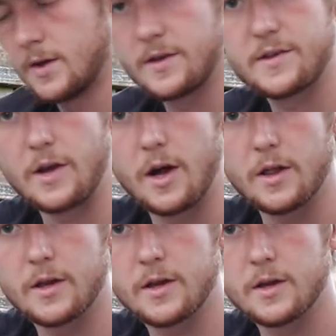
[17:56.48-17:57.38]

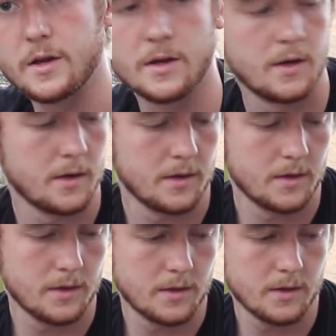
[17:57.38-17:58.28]
solid
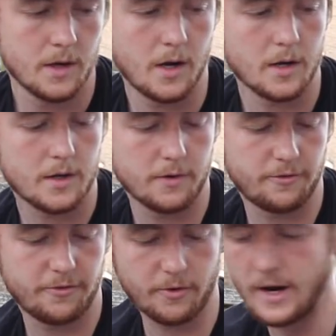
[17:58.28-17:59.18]
hunk of
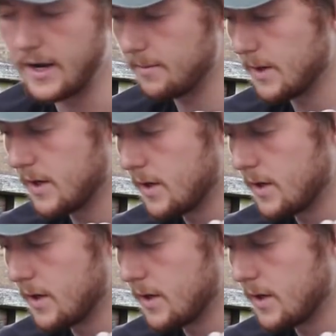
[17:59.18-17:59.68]
frame.